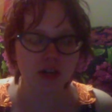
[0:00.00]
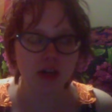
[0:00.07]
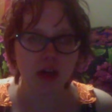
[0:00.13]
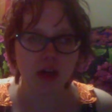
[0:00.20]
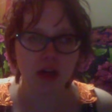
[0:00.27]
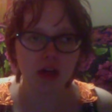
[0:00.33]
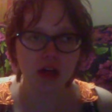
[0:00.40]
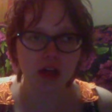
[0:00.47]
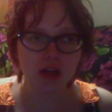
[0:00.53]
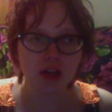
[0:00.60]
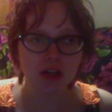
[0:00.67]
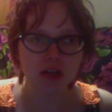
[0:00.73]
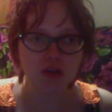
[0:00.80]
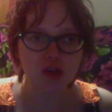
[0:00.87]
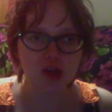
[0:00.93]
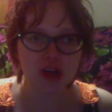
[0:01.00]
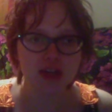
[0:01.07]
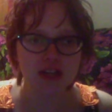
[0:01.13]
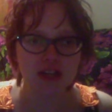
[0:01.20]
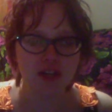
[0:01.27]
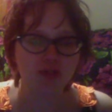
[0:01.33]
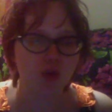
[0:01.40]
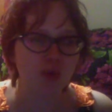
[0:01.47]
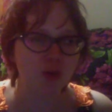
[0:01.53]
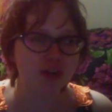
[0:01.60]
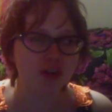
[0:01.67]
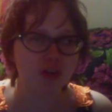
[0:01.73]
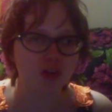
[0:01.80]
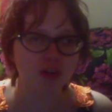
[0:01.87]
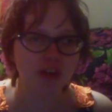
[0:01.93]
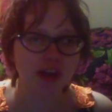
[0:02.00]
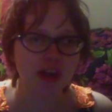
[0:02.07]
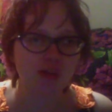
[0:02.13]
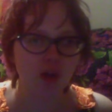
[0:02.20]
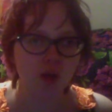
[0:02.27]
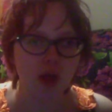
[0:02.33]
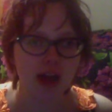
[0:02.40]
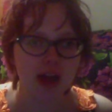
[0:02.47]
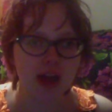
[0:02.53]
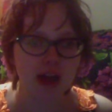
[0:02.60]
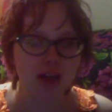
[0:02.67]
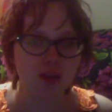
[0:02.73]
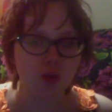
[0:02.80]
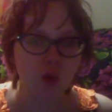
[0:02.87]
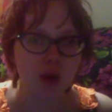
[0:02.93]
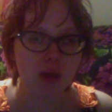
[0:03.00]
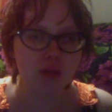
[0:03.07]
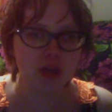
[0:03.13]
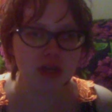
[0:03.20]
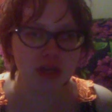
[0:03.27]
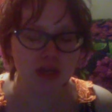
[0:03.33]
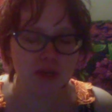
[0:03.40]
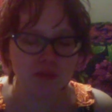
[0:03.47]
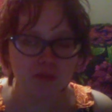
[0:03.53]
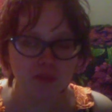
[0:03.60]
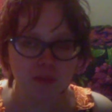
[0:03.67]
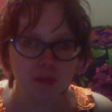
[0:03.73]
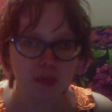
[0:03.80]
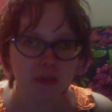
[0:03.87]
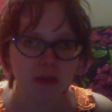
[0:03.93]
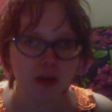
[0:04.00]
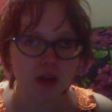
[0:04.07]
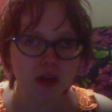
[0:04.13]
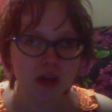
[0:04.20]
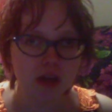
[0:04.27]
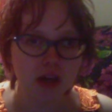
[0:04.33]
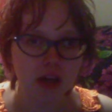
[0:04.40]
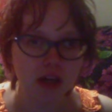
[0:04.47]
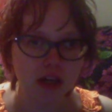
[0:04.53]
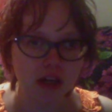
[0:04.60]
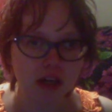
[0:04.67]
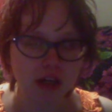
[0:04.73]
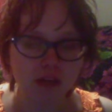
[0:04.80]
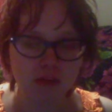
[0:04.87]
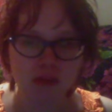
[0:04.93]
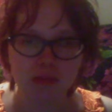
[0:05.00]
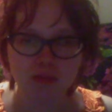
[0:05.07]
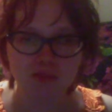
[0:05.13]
uh, Jane from Return to Neverland, Webby, um,